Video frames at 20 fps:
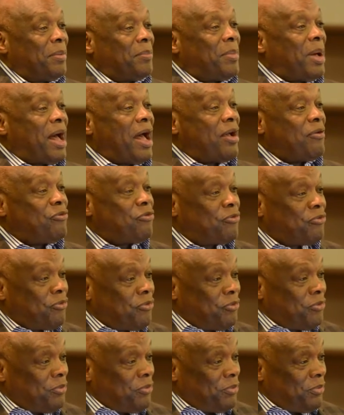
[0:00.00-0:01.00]
my
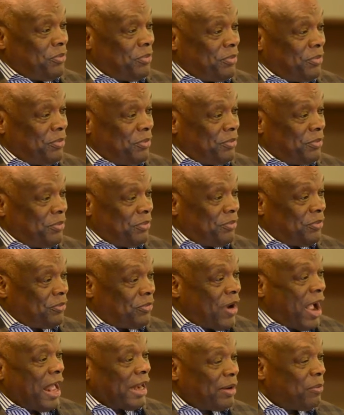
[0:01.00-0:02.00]

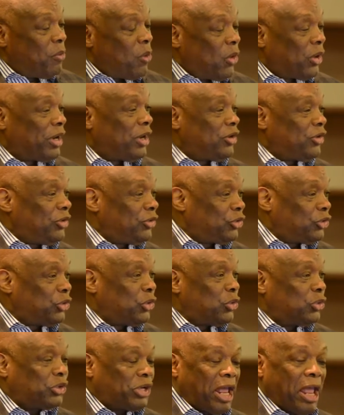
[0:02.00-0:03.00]
Friday morning
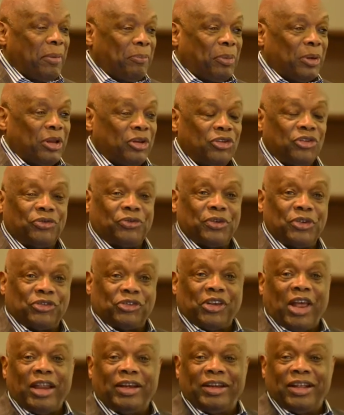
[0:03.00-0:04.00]
two tapings for
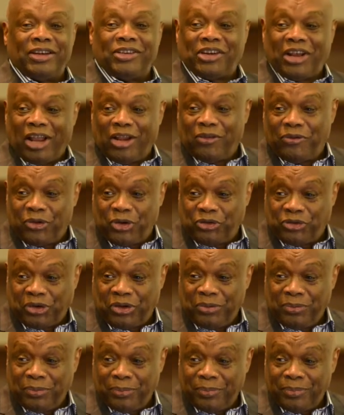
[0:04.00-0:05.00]
Sunday
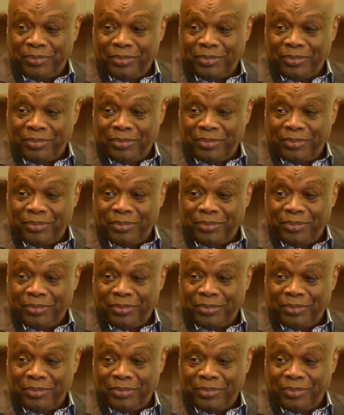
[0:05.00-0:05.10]
television,